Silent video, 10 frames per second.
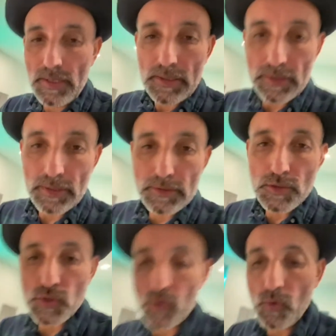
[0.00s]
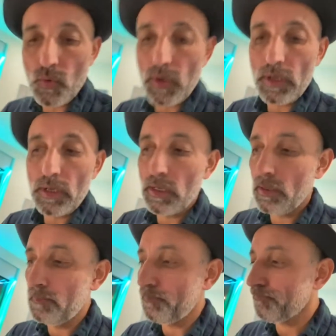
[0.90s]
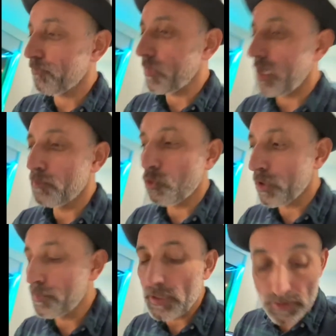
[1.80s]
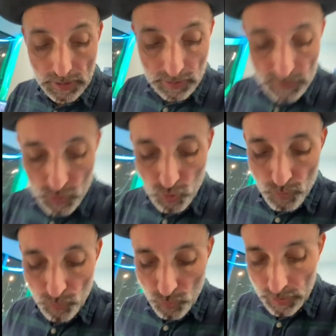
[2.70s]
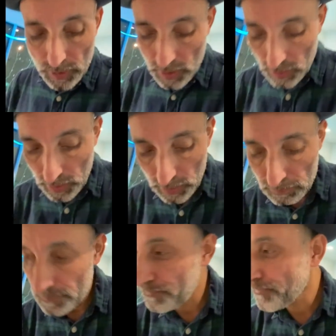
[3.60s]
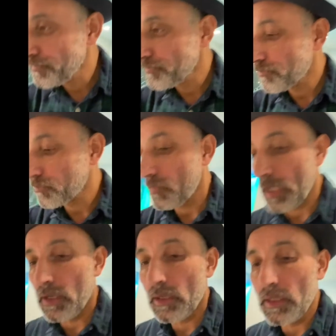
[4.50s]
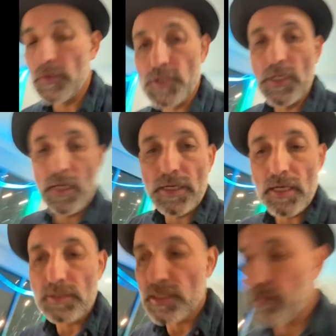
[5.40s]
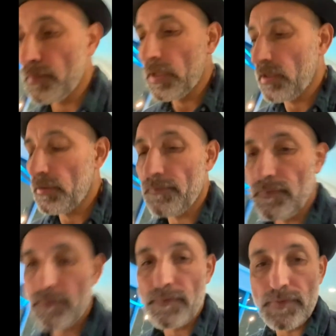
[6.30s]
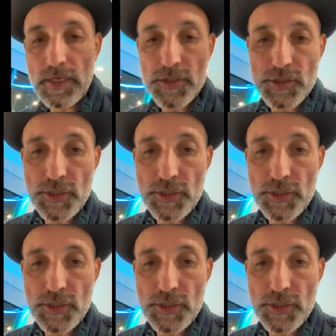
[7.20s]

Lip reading: and so I'm gonna make a soup with. Let me see. I got some fresh